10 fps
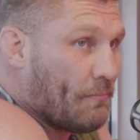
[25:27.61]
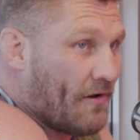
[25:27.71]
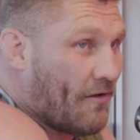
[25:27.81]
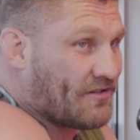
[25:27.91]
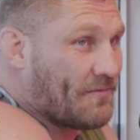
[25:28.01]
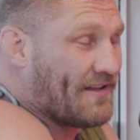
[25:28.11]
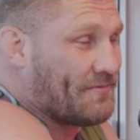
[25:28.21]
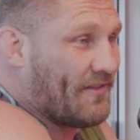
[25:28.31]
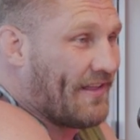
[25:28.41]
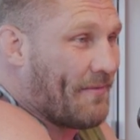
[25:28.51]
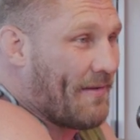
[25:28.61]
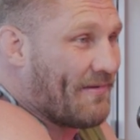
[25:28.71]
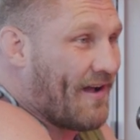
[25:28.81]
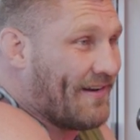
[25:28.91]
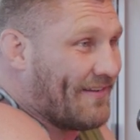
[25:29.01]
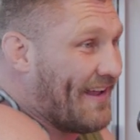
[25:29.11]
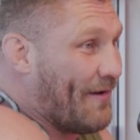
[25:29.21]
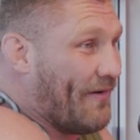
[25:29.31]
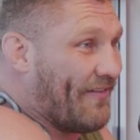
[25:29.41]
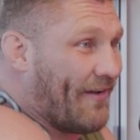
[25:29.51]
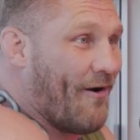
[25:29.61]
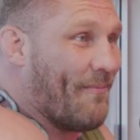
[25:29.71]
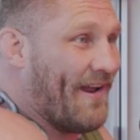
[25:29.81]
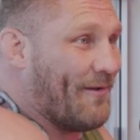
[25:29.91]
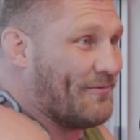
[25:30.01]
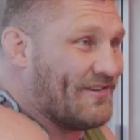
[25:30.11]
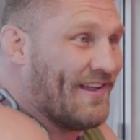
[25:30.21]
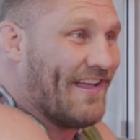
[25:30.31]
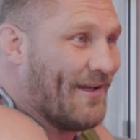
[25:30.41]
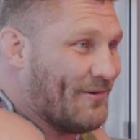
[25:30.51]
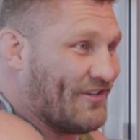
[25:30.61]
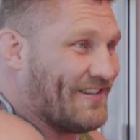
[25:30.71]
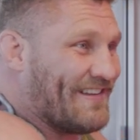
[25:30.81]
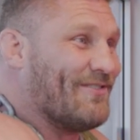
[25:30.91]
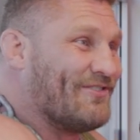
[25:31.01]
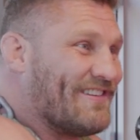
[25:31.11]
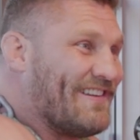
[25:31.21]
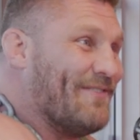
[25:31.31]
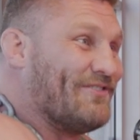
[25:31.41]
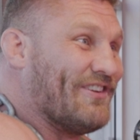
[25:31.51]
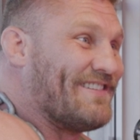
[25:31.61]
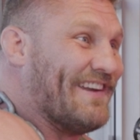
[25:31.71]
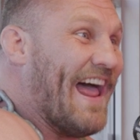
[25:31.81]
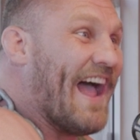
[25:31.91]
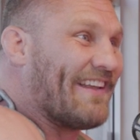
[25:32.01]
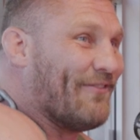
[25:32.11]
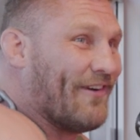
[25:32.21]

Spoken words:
But it also makes me think it maybe got in his head when he's like, "Oh man, it was just an act."